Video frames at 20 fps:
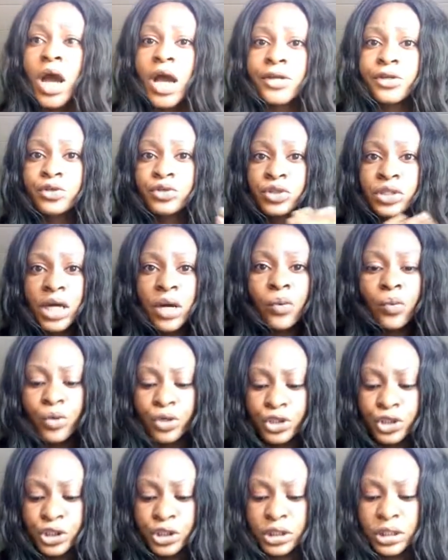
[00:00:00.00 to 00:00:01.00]
and you start
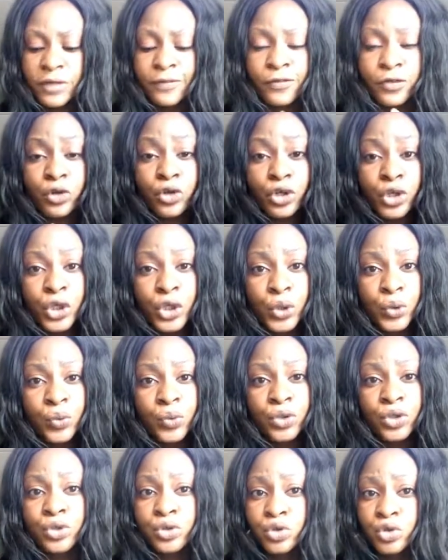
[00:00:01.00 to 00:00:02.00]
watching, if you're a
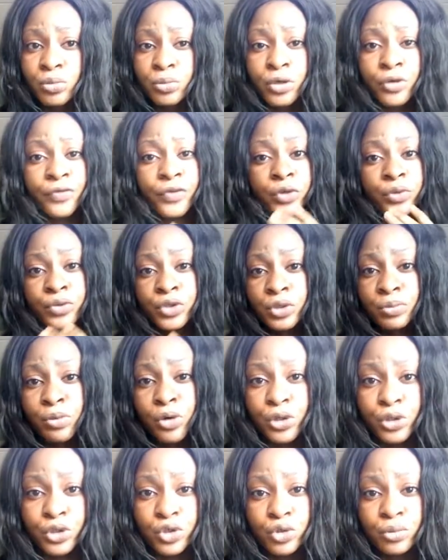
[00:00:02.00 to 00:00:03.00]
new YouTuber, if you're a
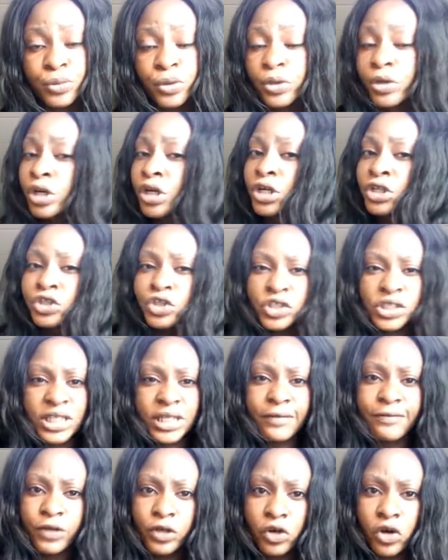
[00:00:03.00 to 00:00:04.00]
small YouTuber, just
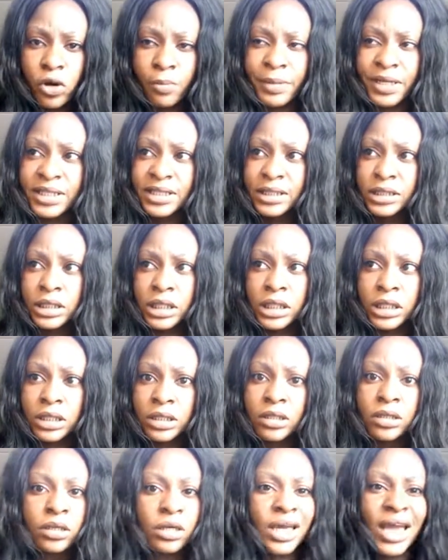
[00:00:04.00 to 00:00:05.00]
leave your comment
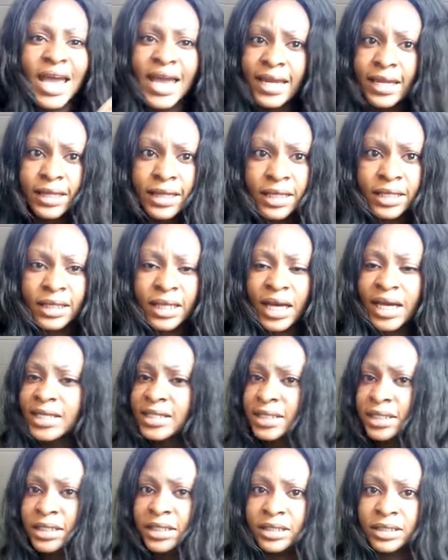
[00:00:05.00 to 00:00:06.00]
saying anything
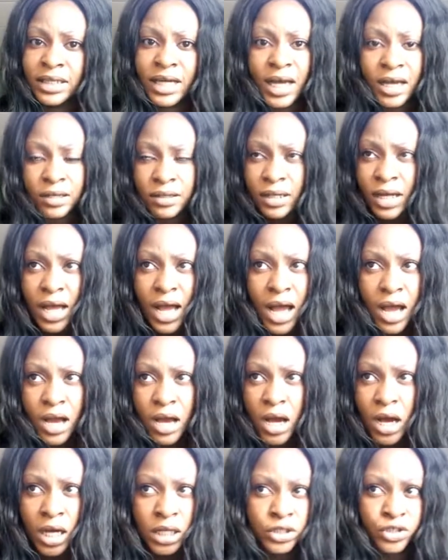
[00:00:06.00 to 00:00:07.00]
nice, and then
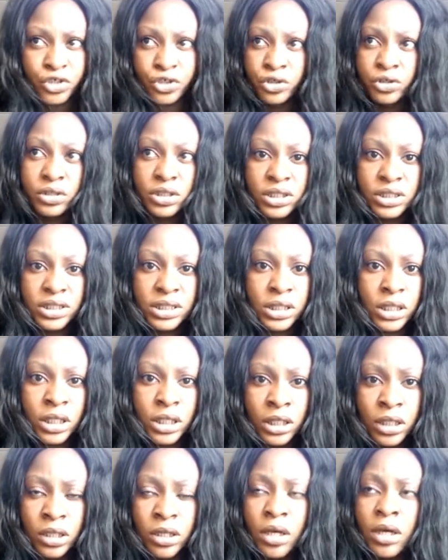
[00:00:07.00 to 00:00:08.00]
additionally
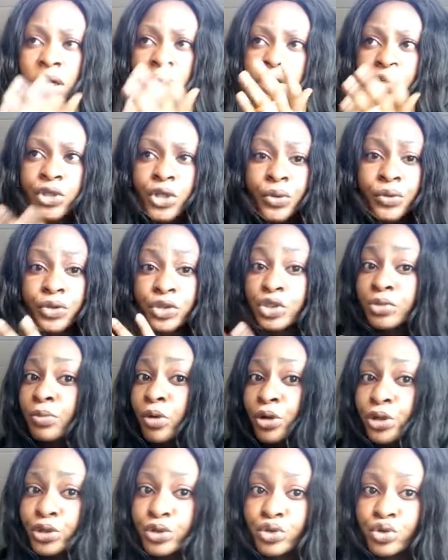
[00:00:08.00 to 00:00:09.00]
saying you're a
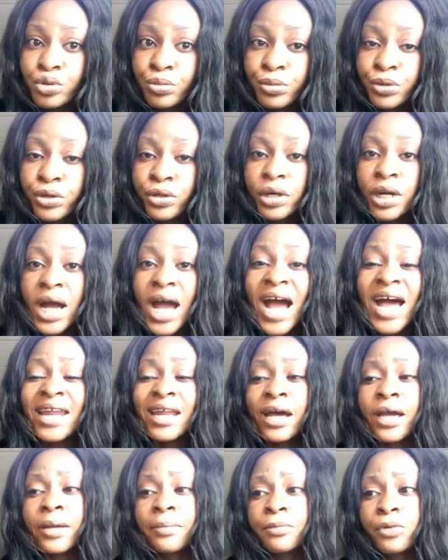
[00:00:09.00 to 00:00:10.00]
small YouTuber, and
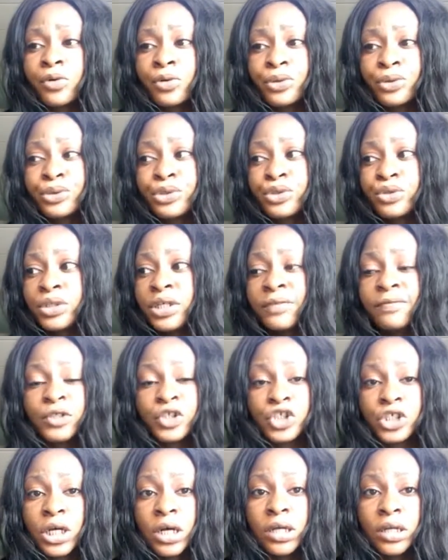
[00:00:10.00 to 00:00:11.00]
I am going to give a
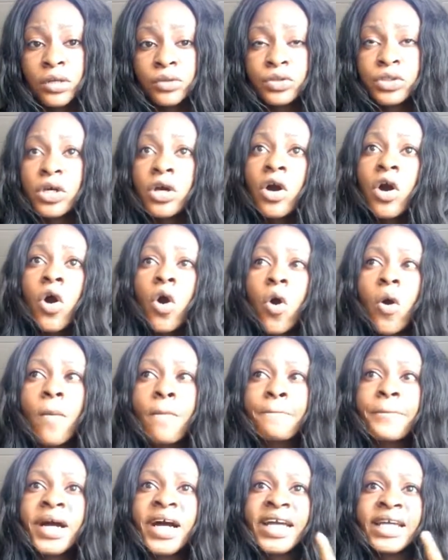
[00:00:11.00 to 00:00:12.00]
shout out
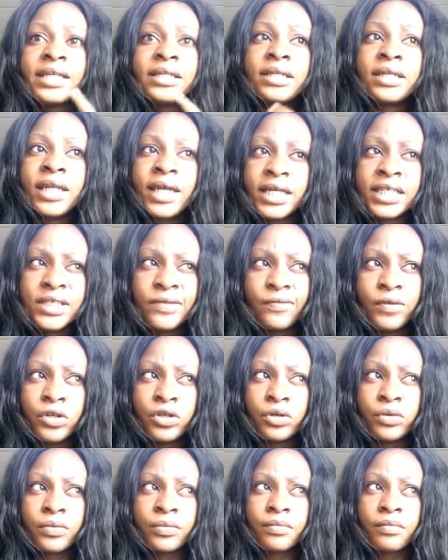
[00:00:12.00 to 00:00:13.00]
on my next
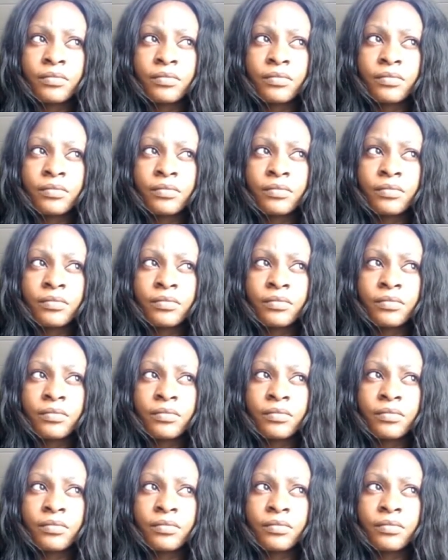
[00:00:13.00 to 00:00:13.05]
video